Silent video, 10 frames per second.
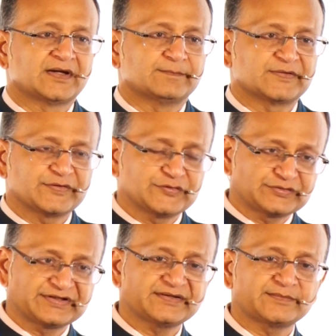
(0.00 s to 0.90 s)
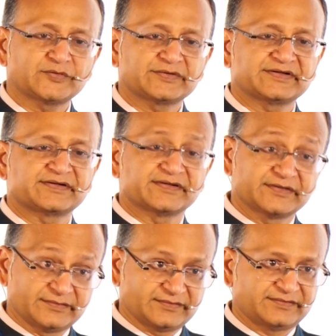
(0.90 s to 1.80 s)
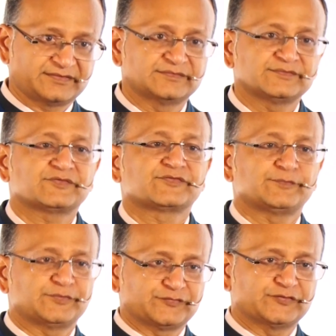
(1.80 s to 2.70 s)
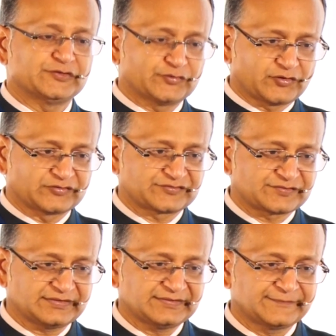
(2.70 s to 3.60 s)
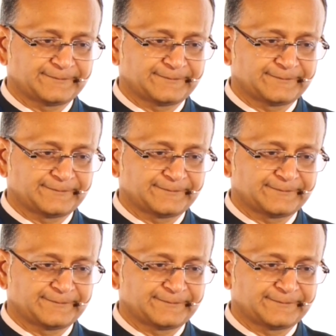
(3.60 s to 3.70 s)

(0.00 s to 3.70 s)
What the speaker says: But when you think about it in terms of your portfolio construct,